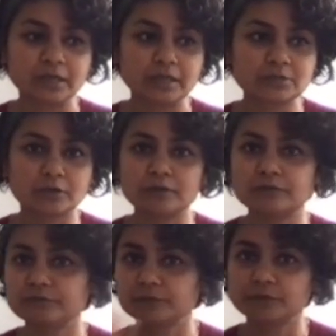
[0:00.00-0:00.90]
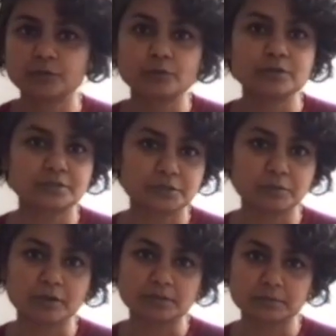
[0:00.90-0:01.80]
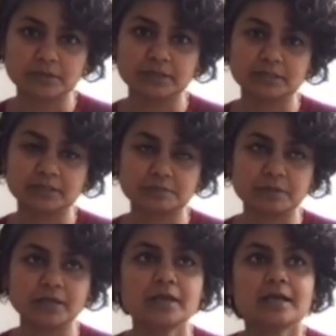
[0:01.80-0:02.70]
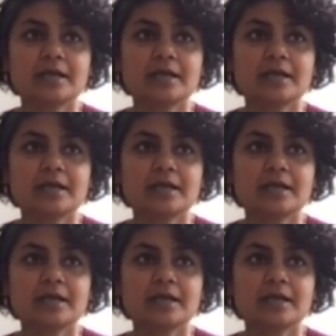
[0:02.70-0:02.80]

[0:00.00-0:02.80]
sort of roles and responsibilities as me,